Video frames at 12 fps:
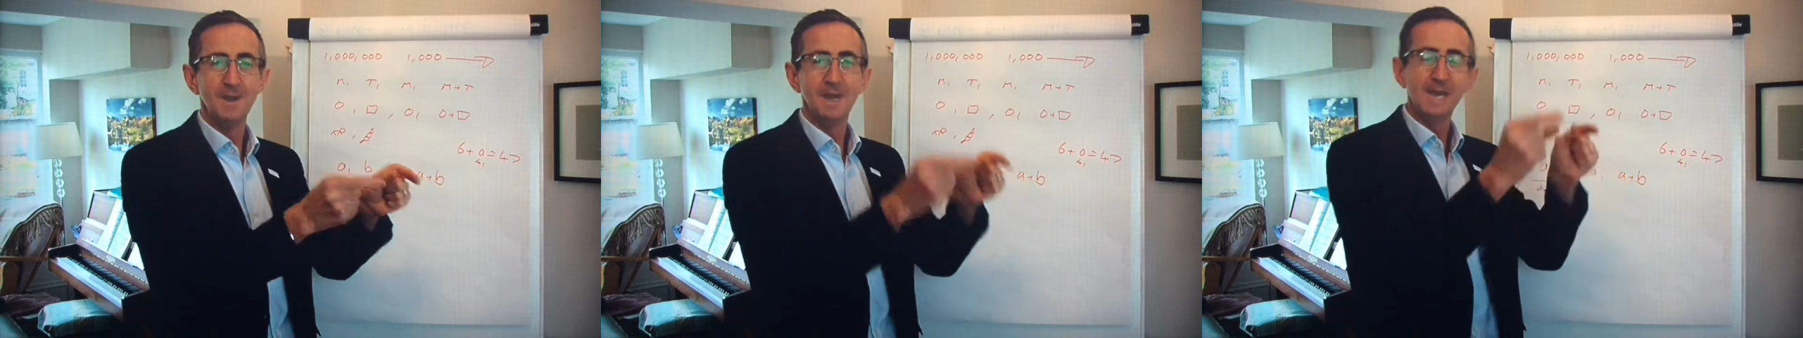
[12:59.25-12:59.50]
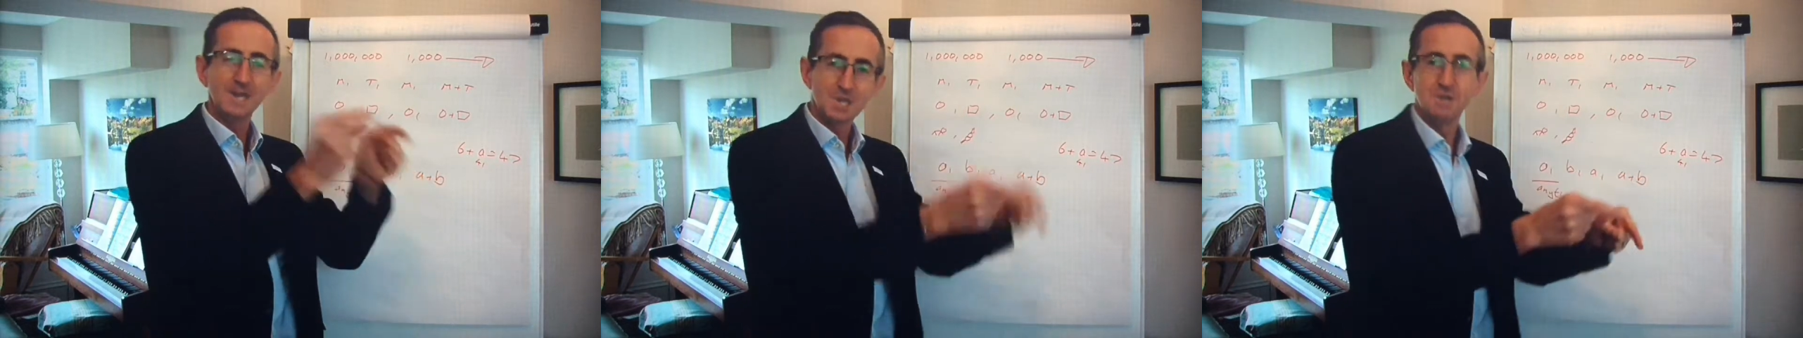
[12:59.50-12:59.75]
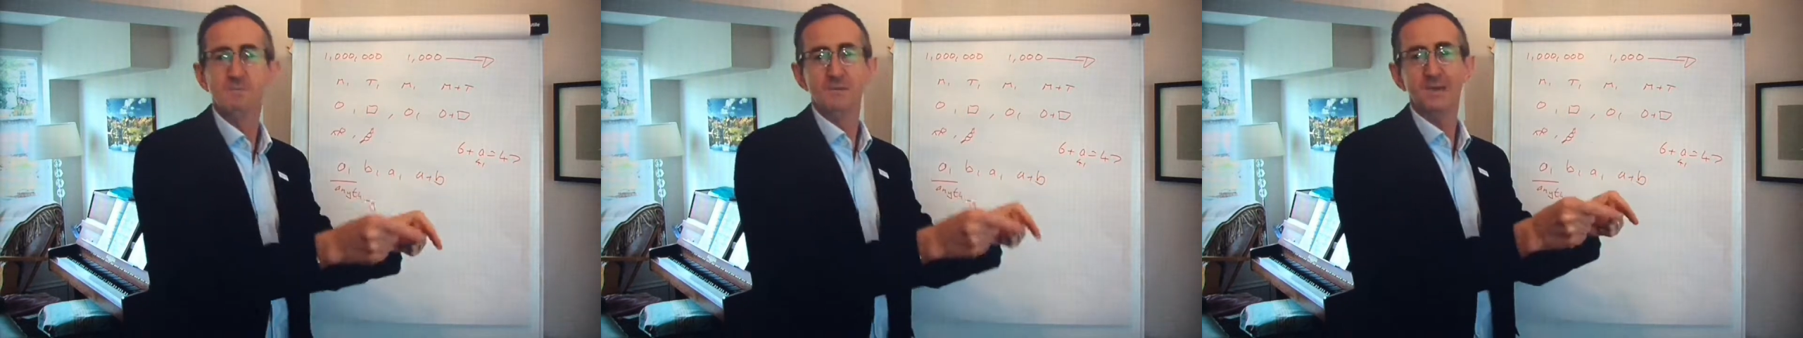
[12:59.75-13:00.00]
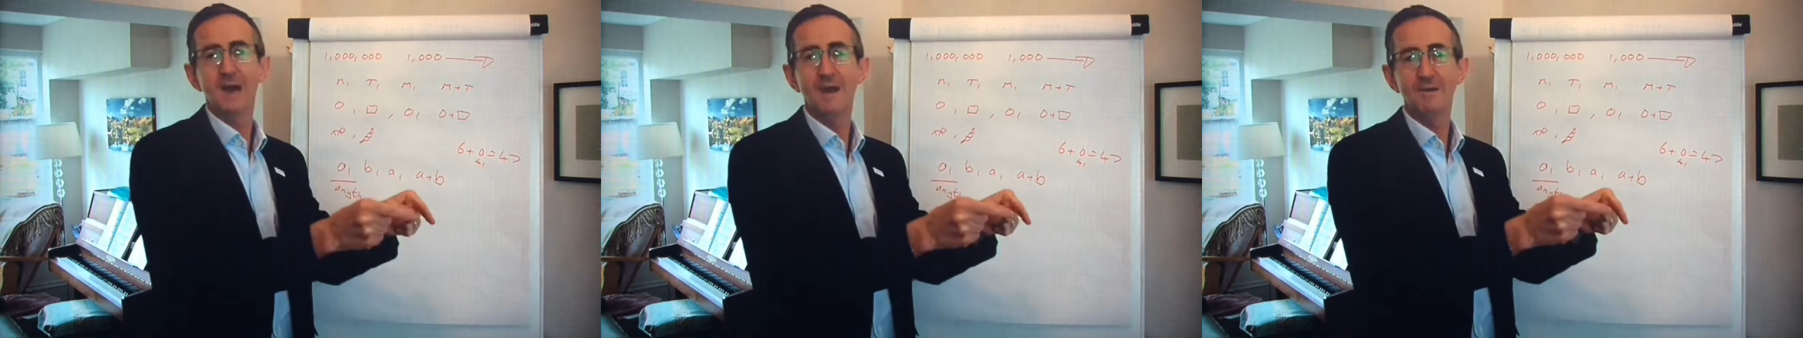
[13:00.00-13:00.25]
he's a
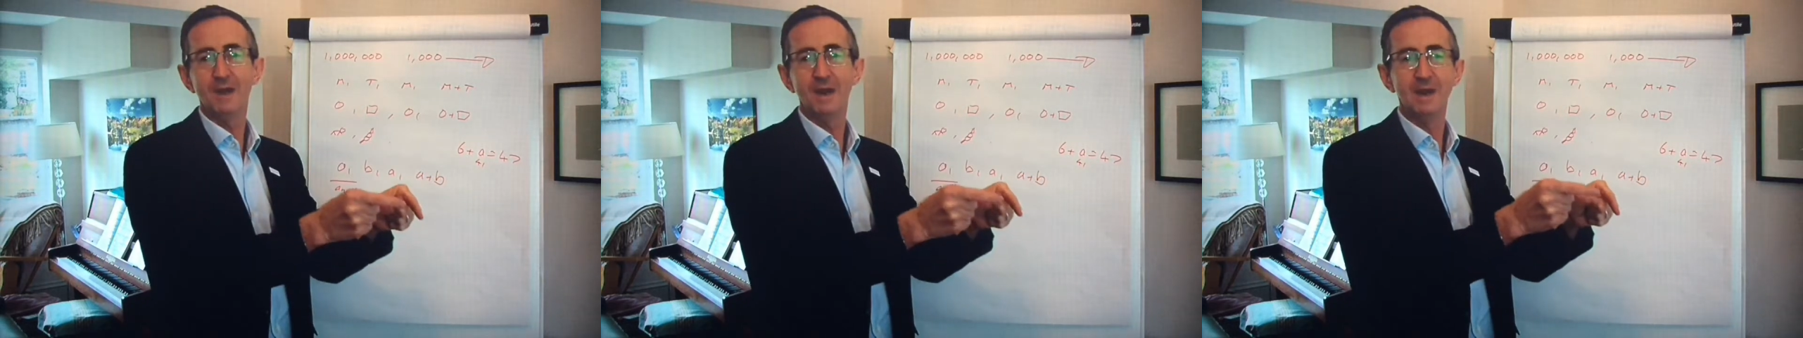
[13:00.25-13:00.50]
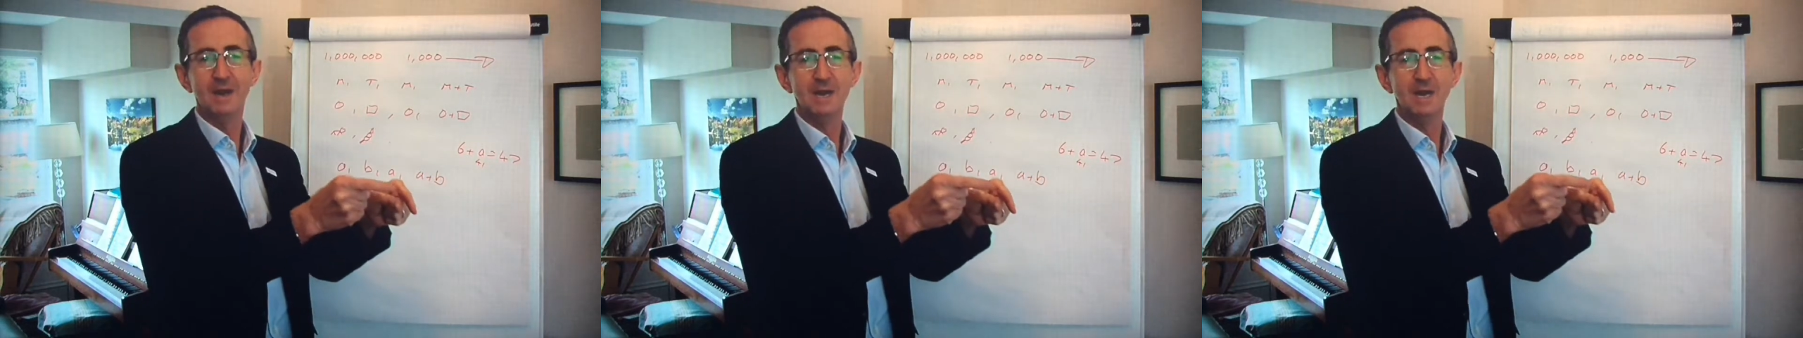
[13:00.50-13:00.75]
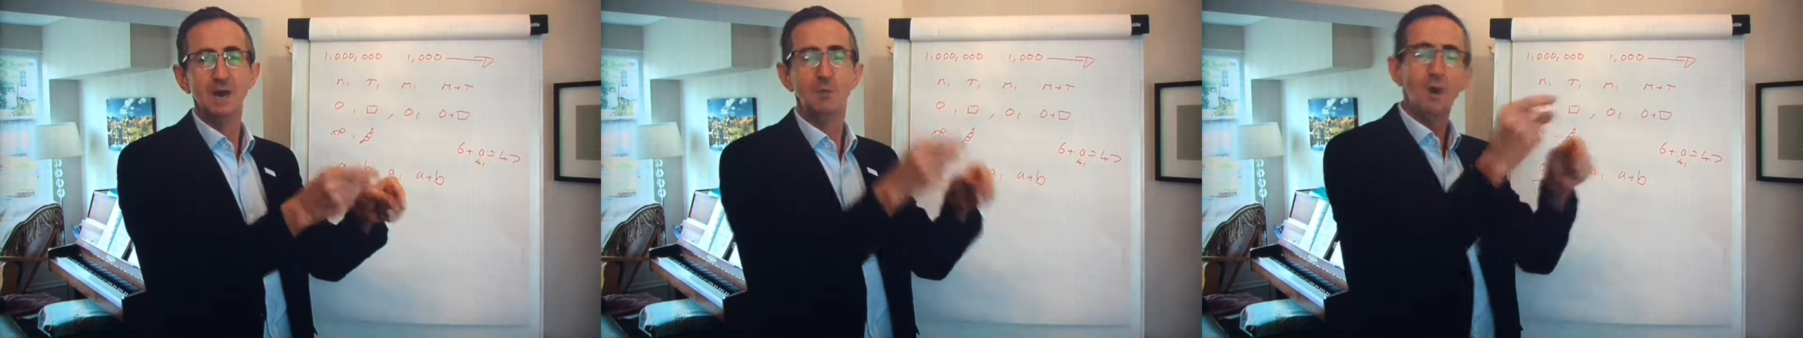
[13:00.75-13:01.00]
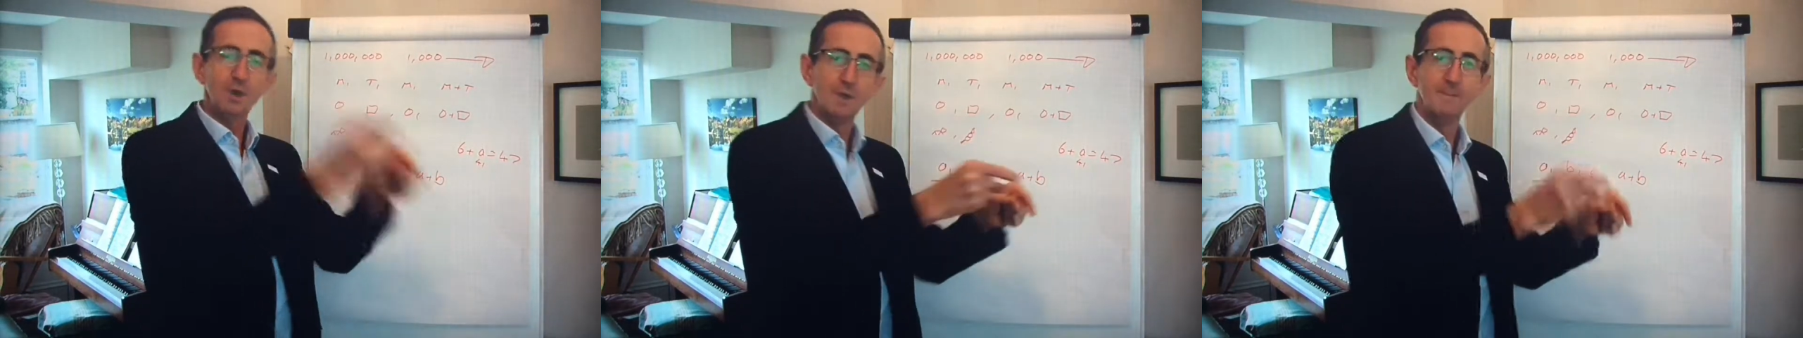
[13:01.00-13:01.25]
number carrier.
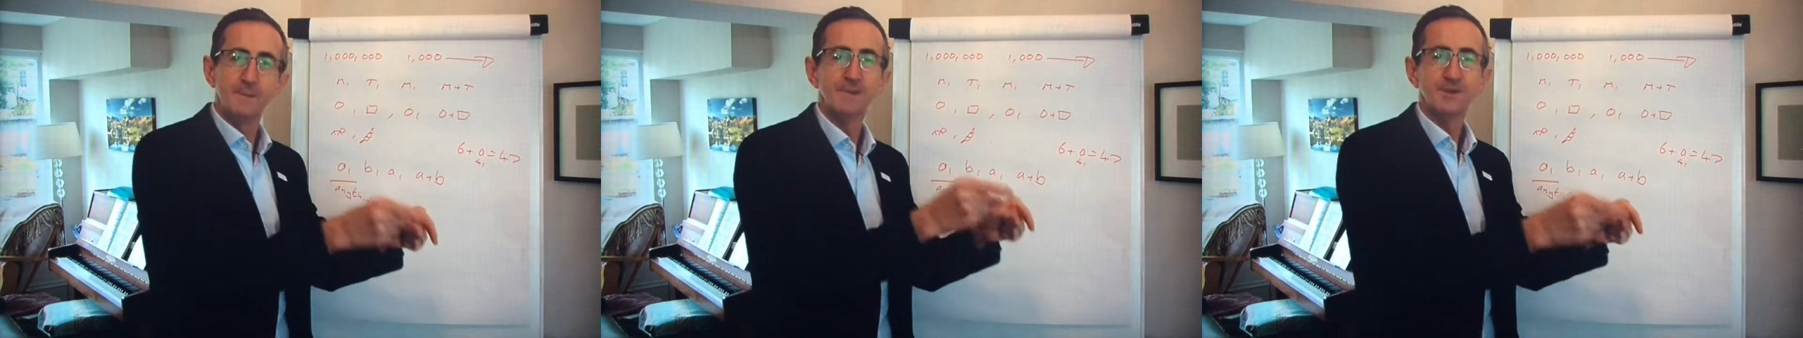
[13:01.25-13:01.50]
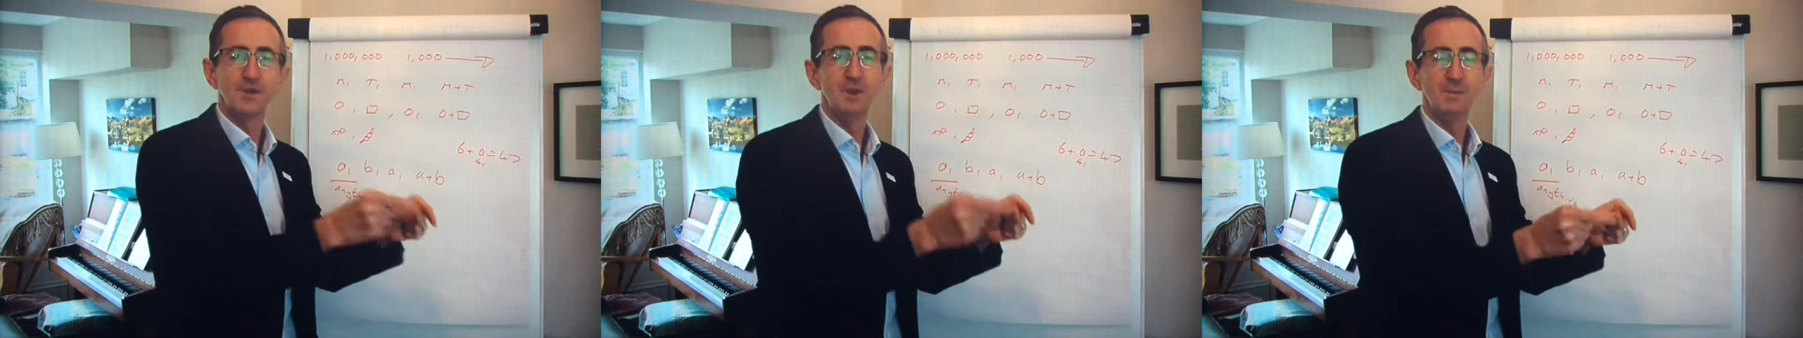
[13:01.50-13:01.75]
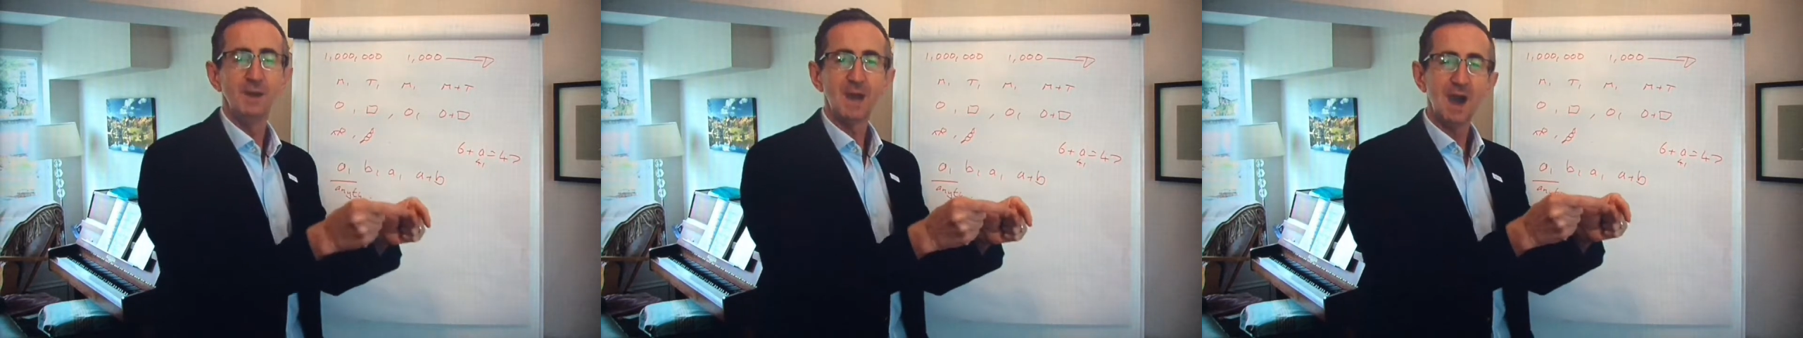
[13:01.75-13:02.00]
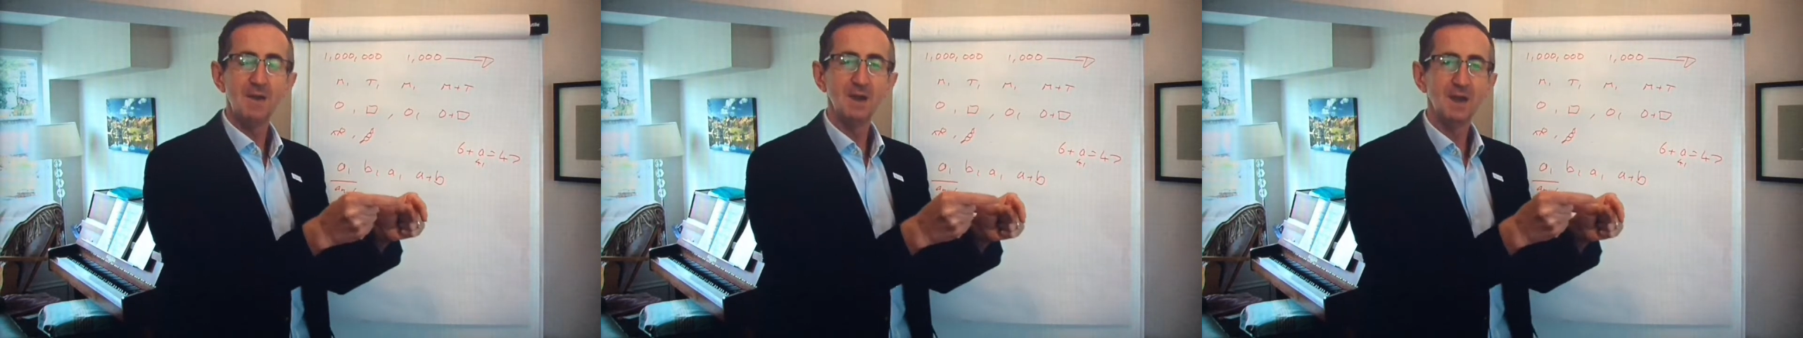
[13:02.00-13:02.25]
What numbers could he be
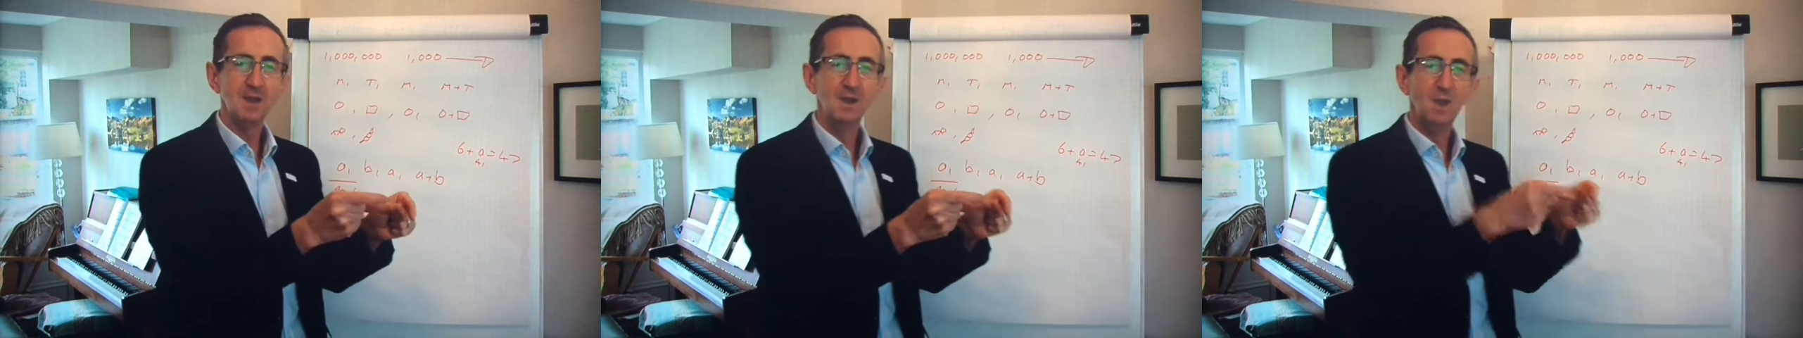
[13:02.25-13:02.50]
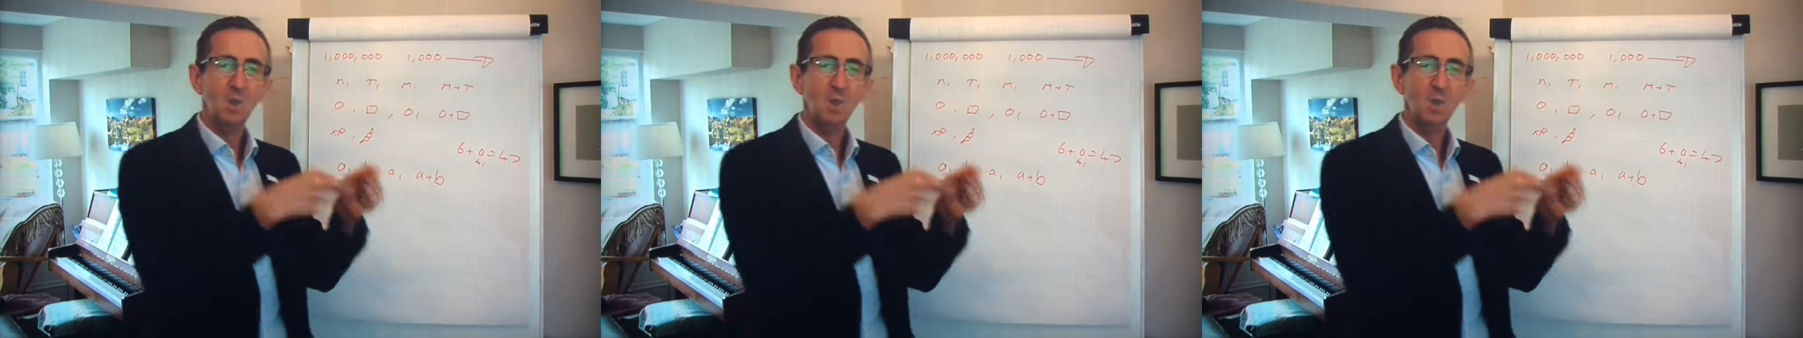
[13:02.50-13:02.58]
carrying?